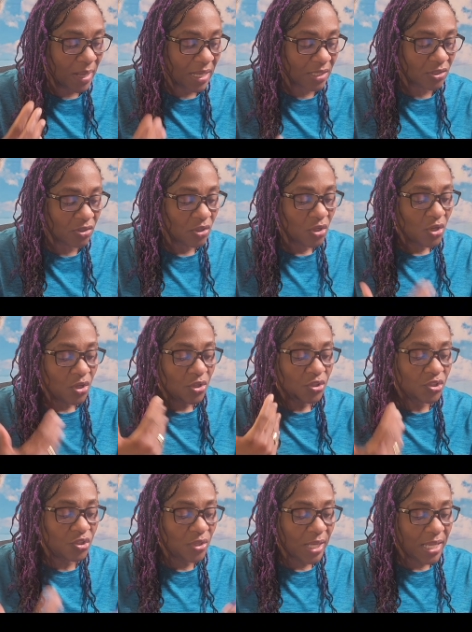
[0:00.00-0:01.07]
back
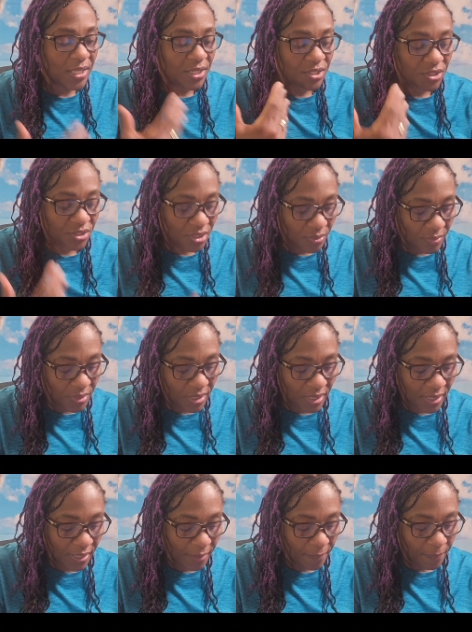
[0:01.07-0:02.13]
to your energy,
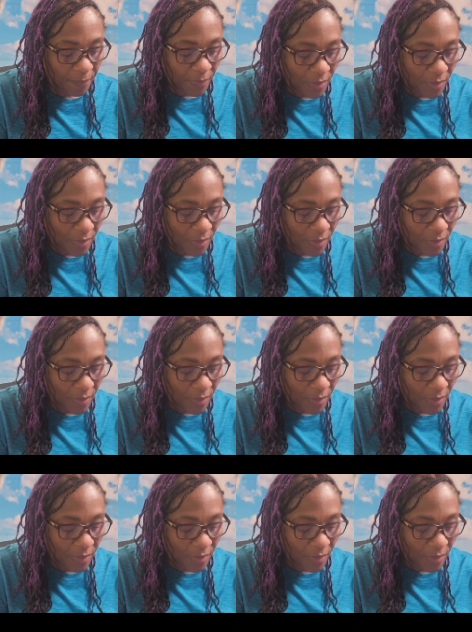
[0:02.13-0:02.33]
Gemini